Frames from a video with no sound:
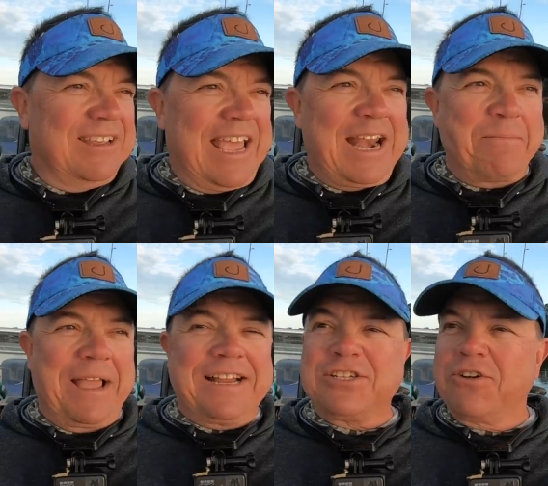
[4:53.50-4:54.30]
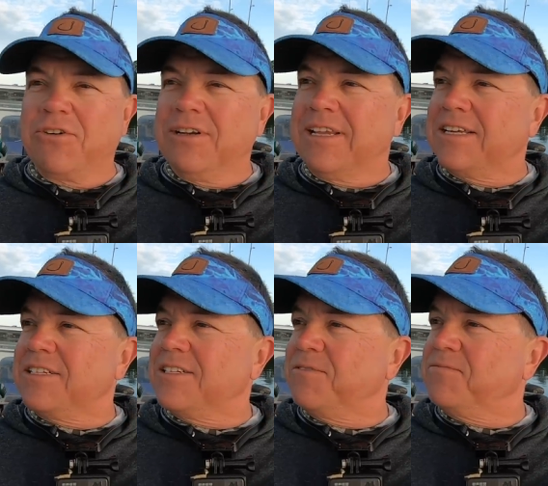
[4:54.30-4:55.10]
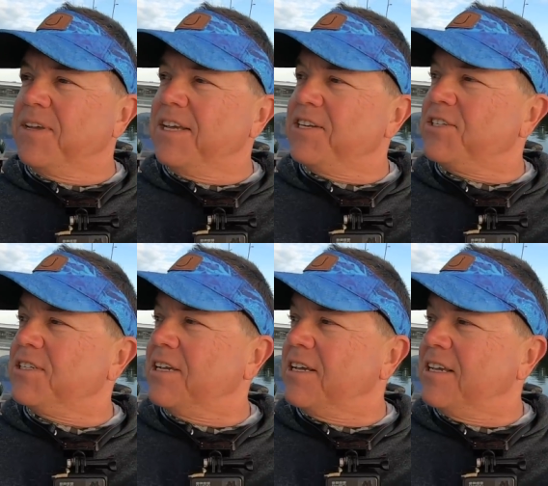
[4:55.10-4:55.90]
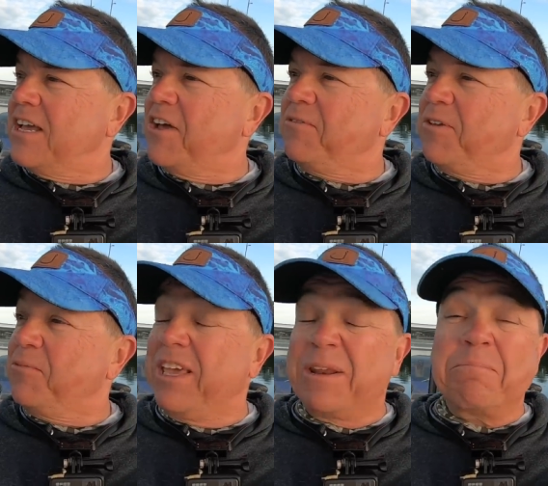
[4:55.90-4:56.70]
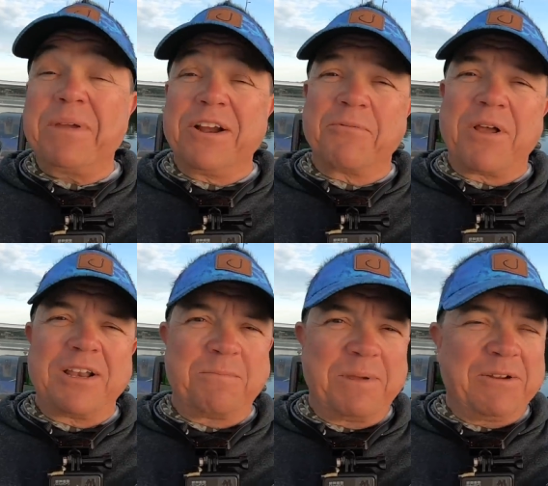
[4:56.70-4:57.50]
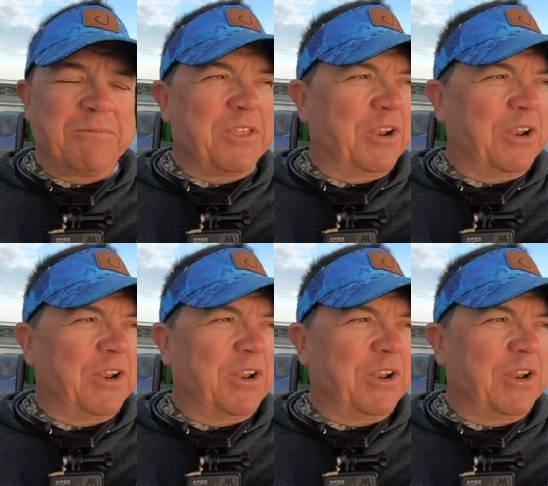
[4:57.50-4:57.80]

ain't a bad start catching some fish. Hopefully we can get a bigger rod to bend with a